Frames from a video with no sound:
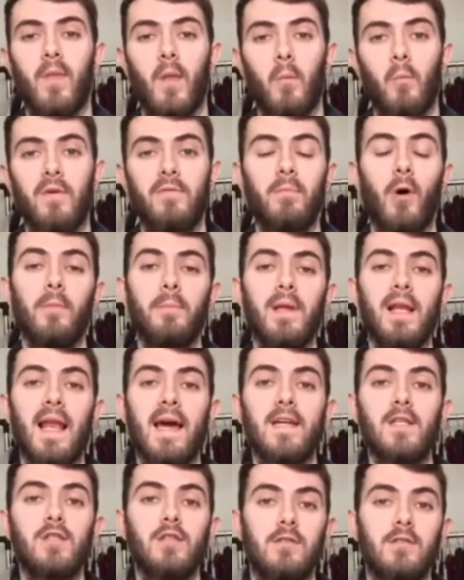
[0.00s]
with
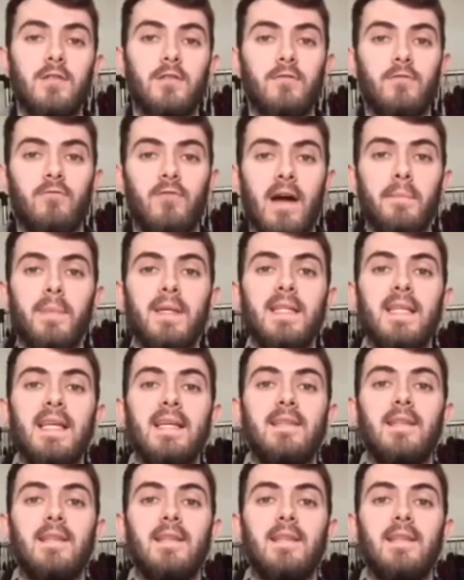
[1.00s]
populations rapidly